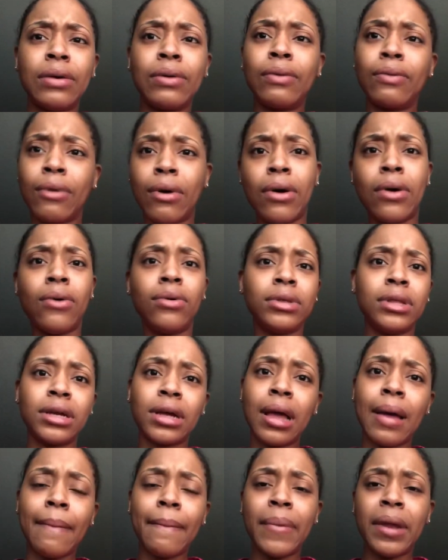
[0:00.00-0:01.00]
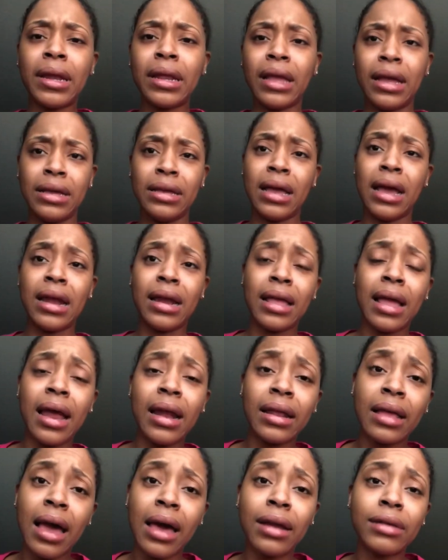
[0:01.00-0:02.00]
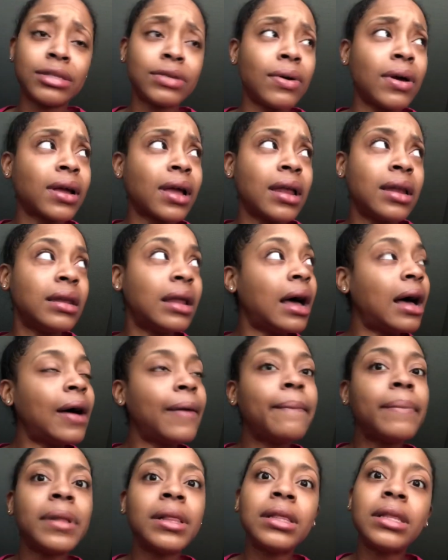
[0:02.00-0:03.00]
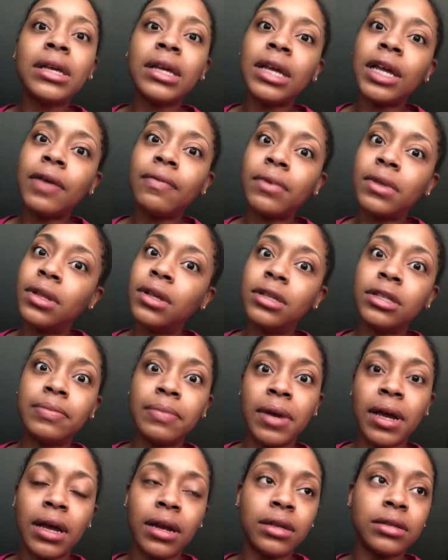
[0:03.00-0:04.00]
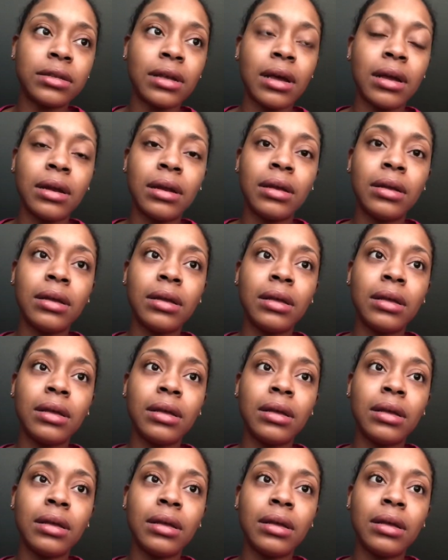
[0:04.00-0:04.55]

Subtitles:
grow with the company and yada, yada, yada. So I cannot believe that this man is gonna,